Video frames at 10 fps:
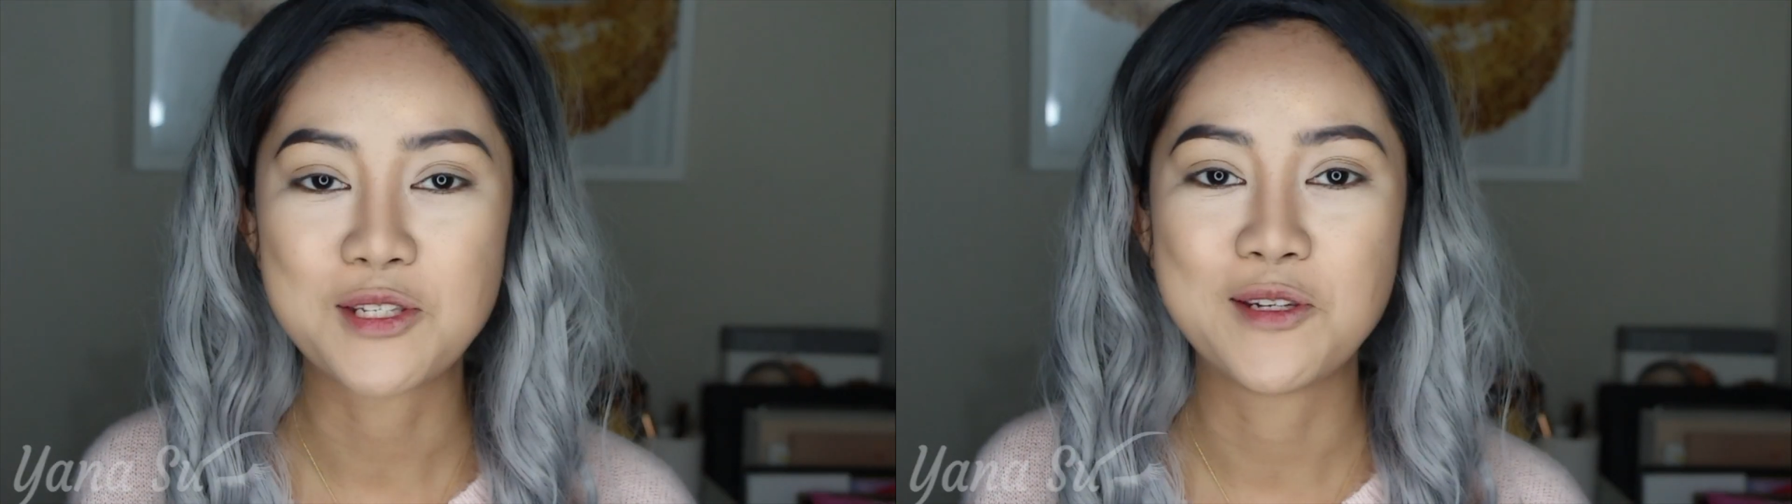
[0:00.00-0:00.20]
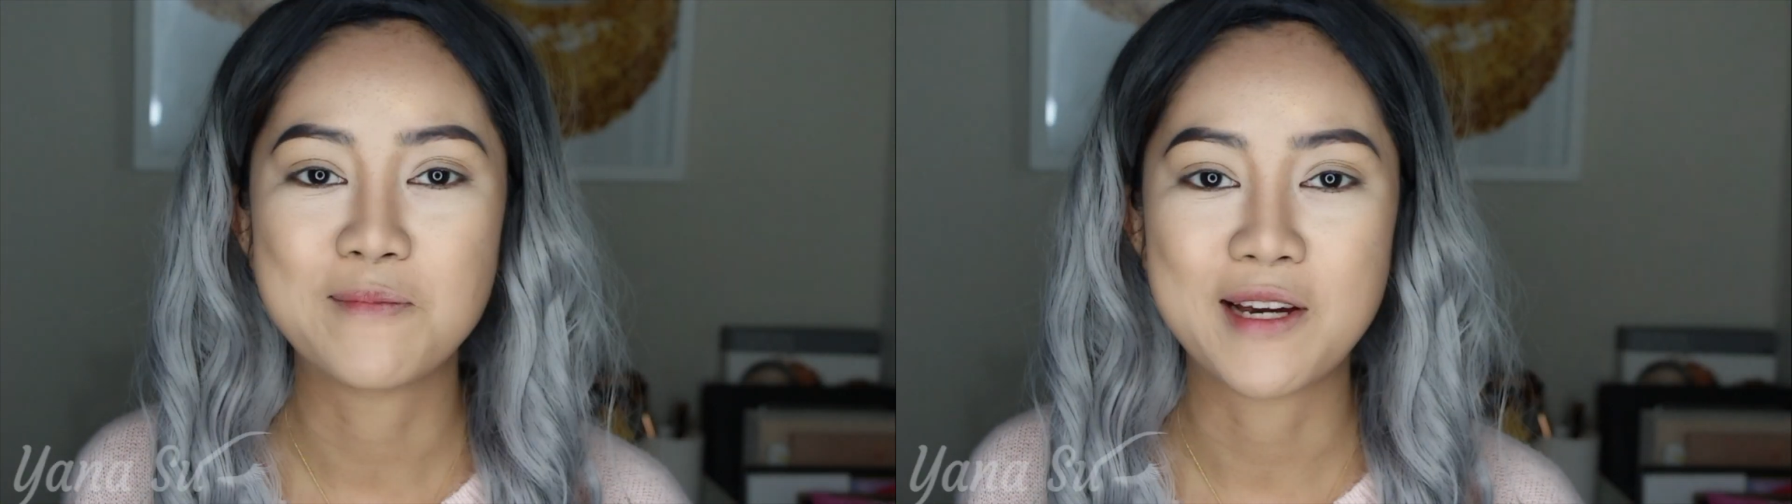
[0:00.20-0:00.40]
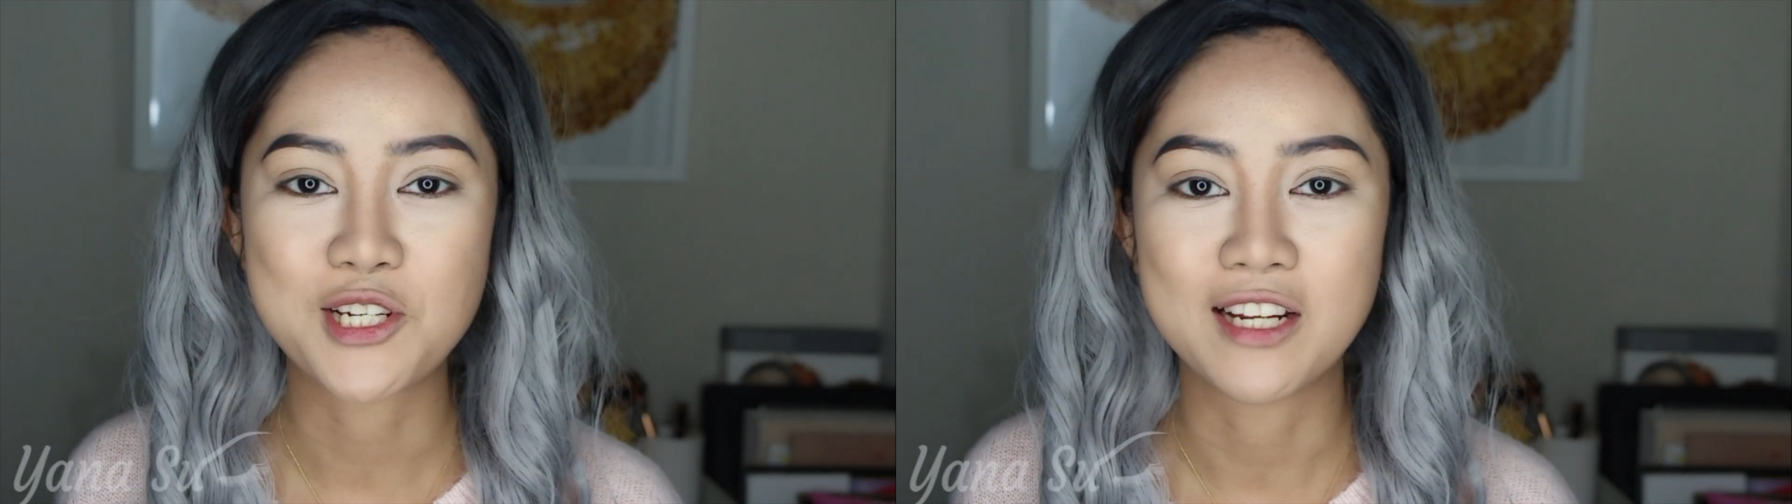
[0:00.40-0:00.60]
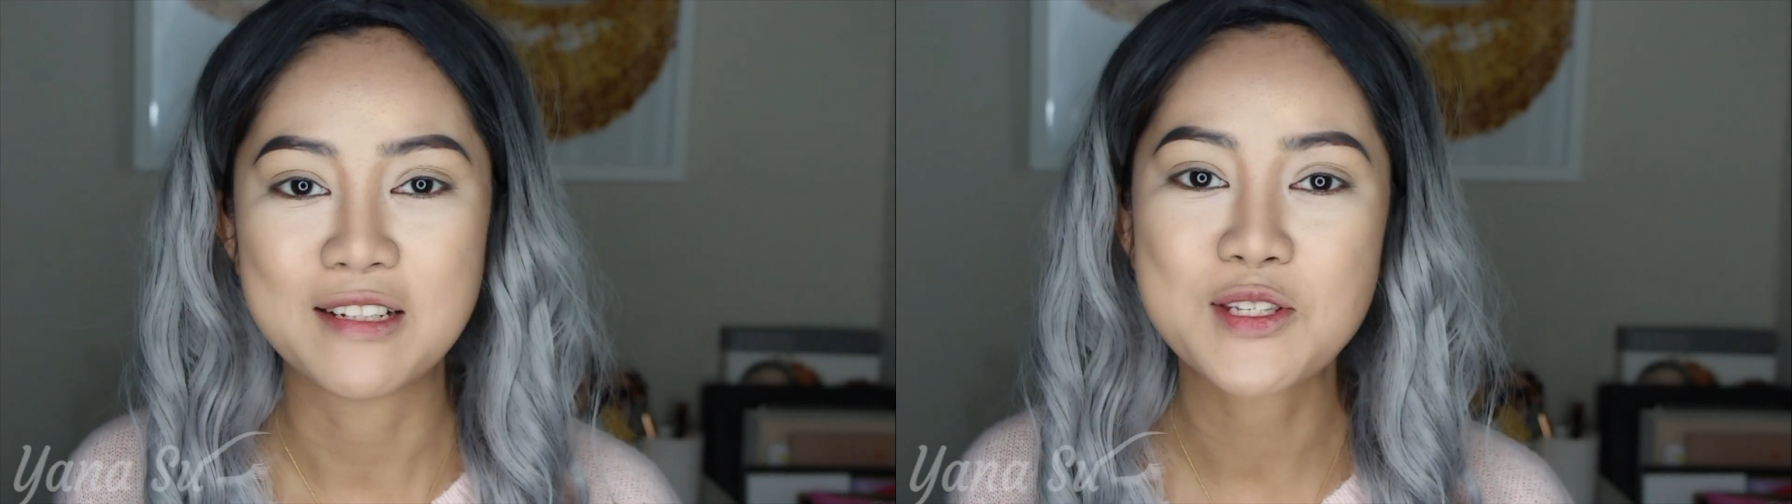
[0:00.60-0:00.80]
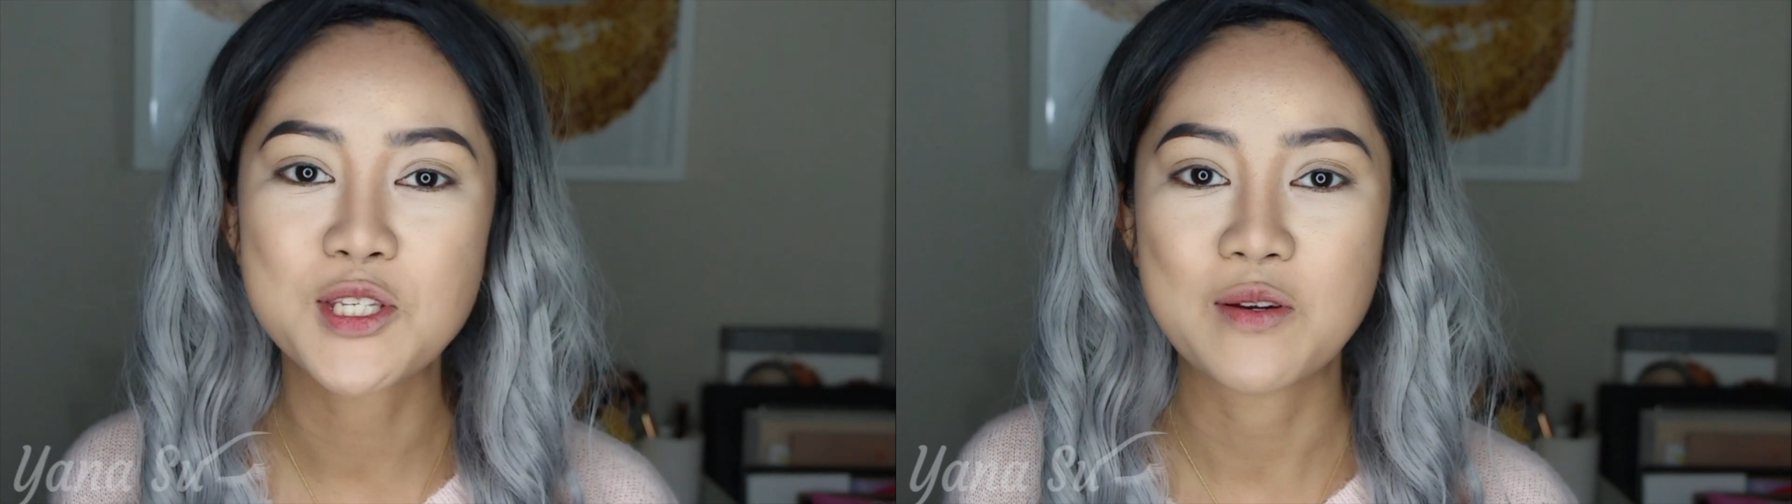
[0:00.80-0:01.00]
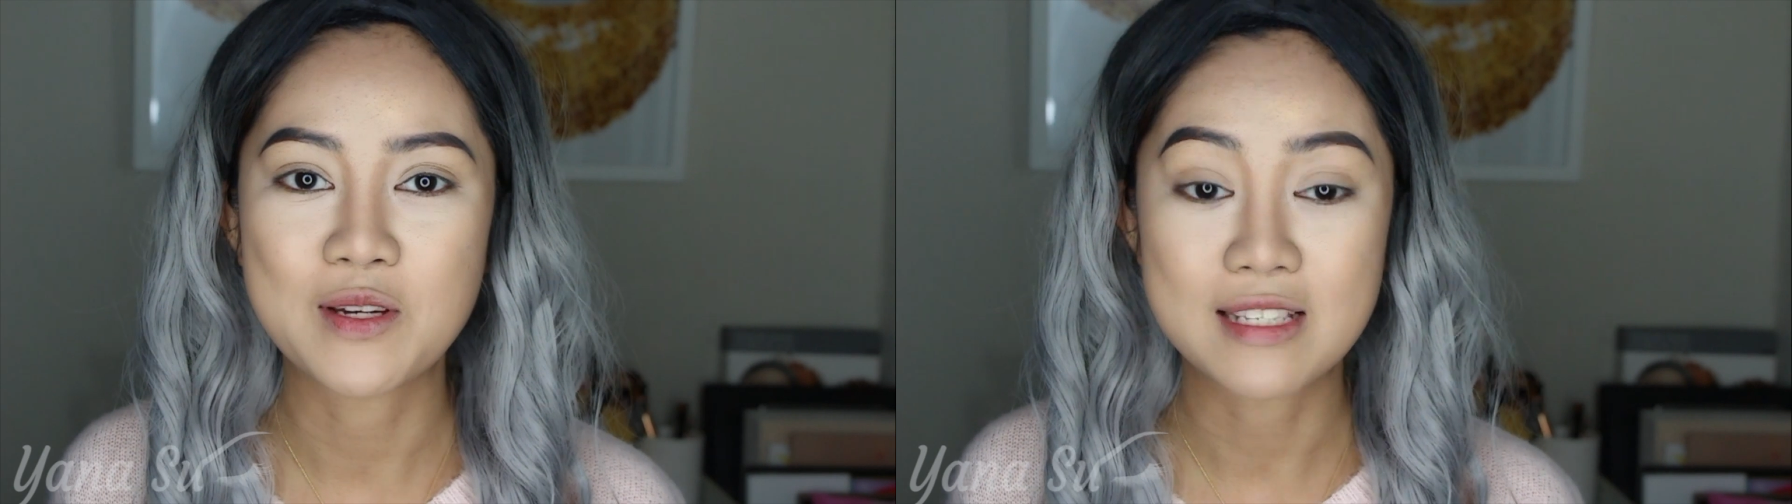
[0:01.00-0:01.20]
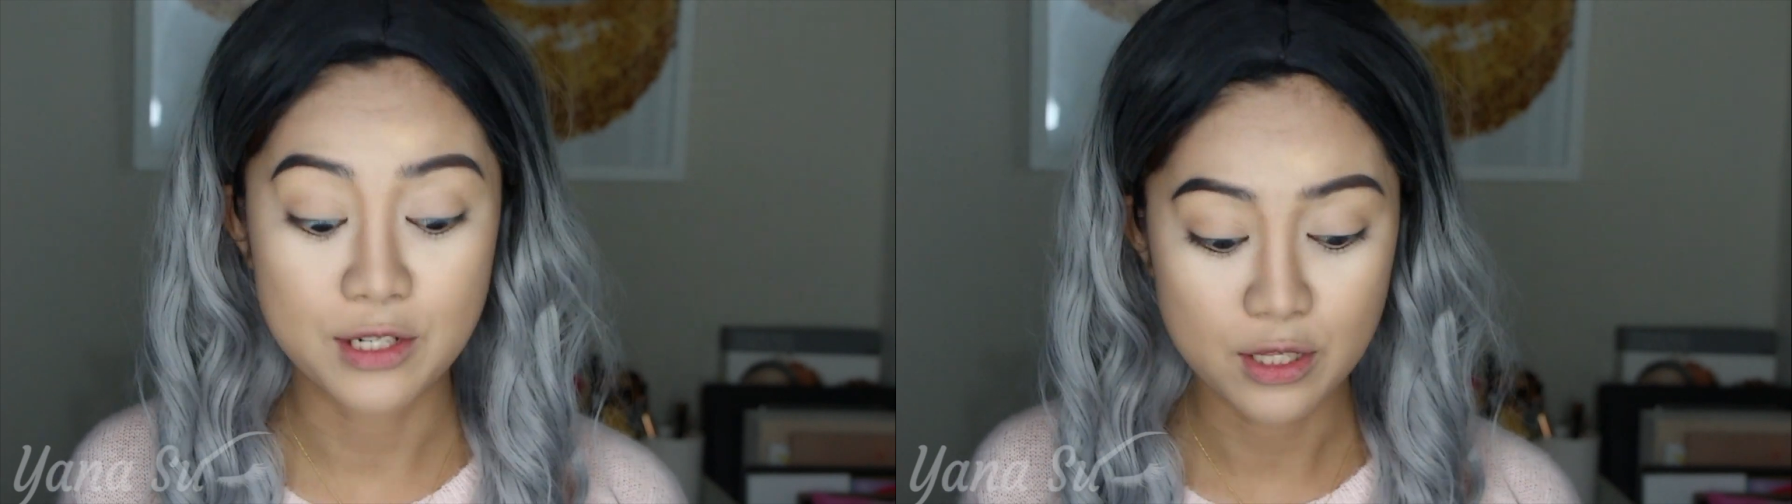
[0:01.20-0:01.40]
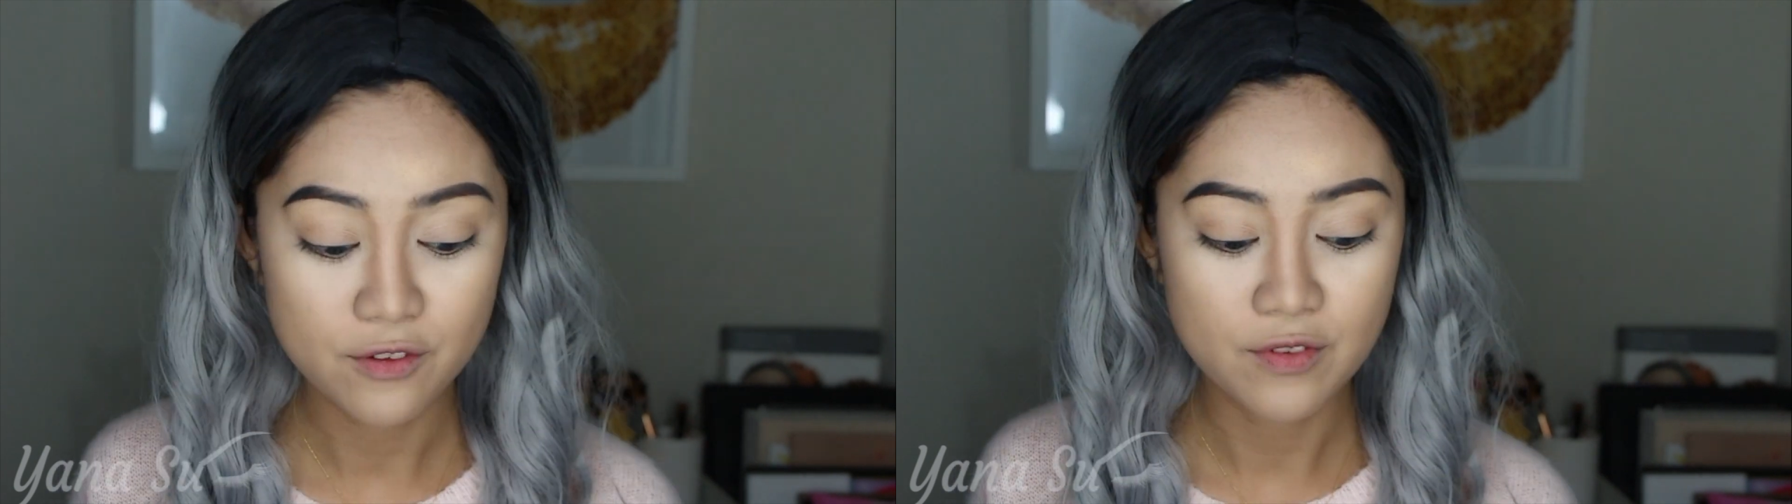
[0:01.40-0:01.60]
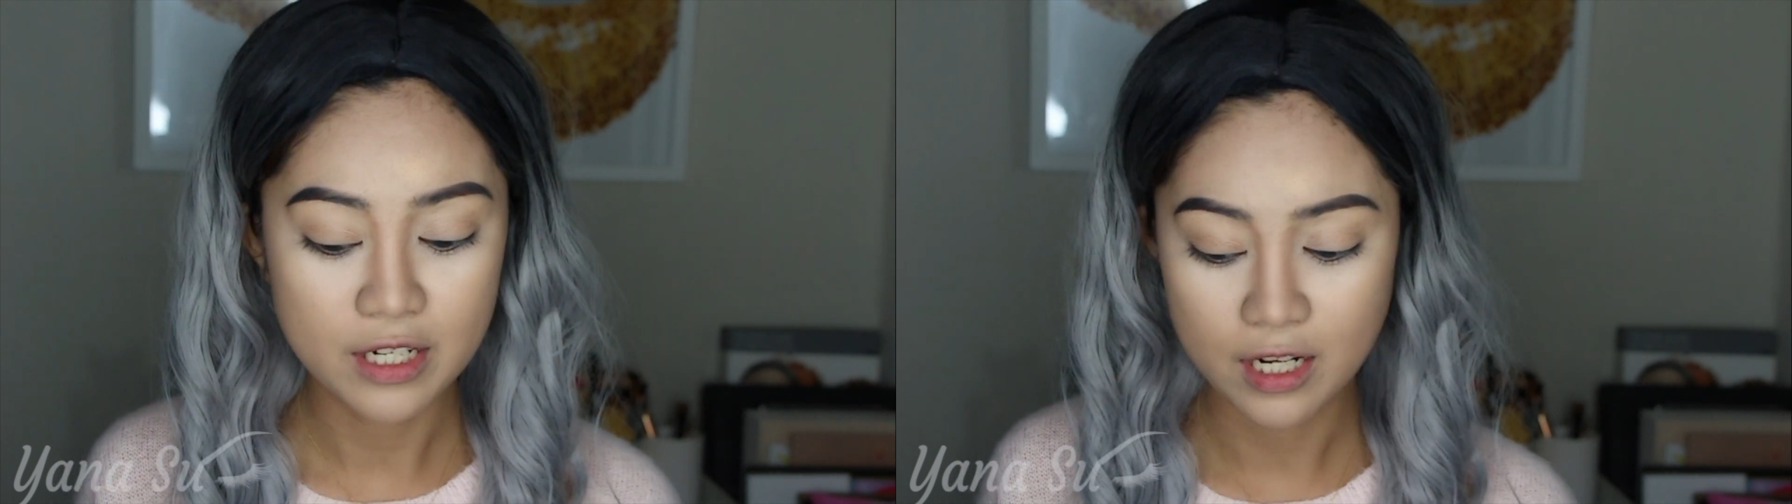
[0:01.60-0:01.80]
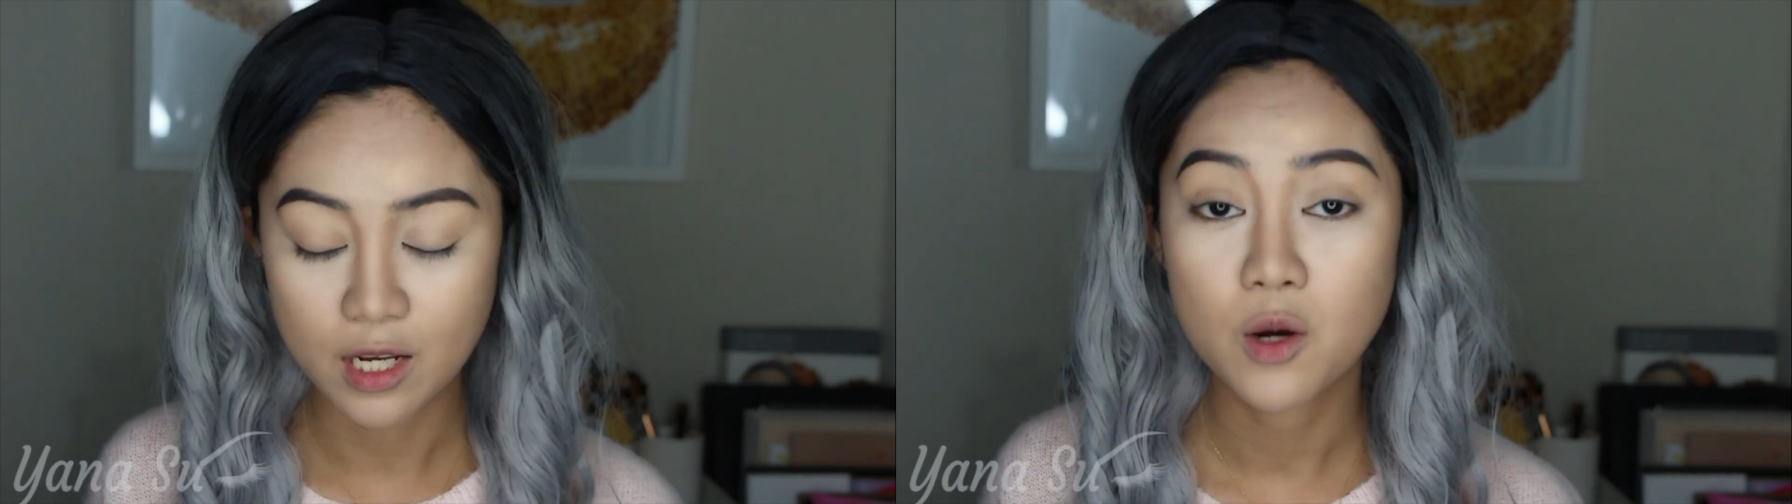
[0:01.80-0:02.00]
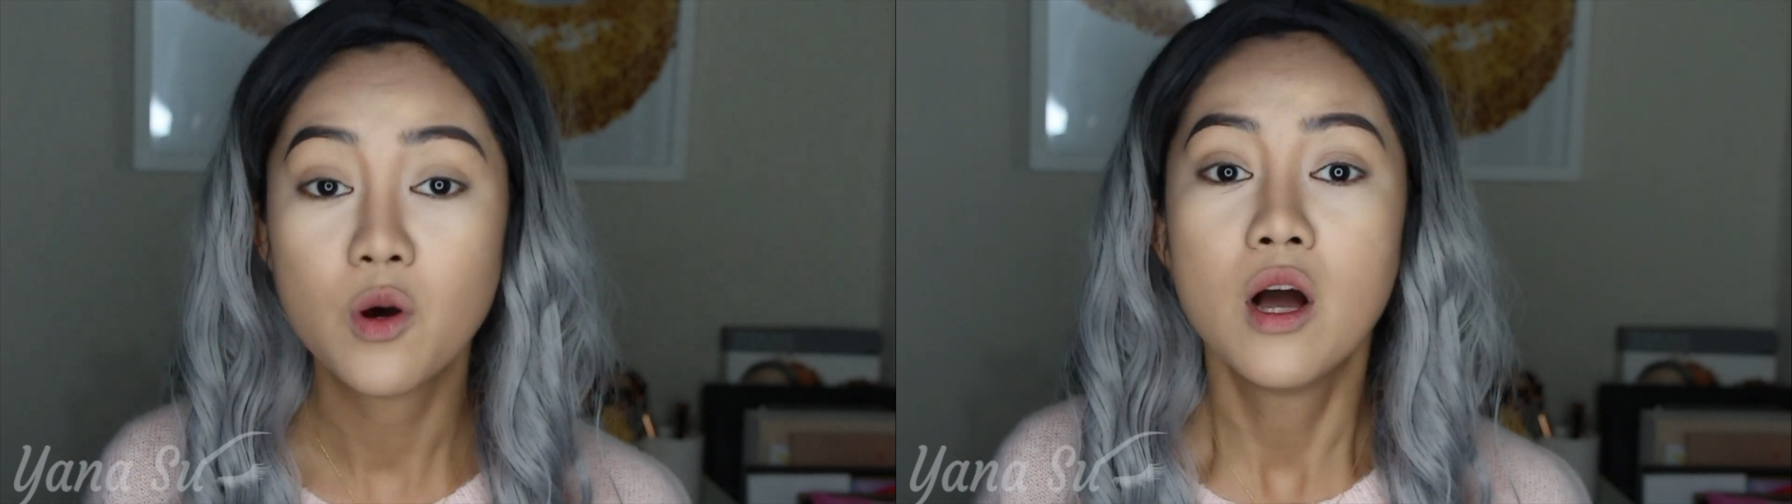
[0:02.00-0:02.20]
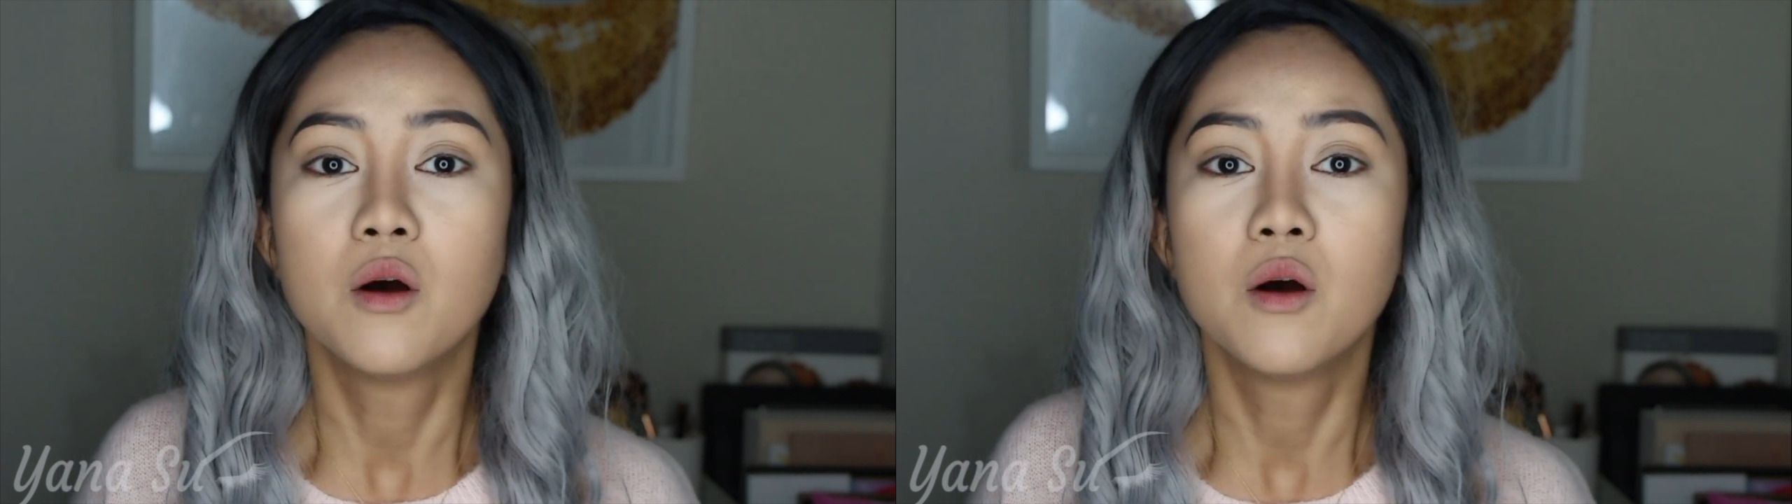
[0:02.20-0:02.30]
to my channel. So it's another video.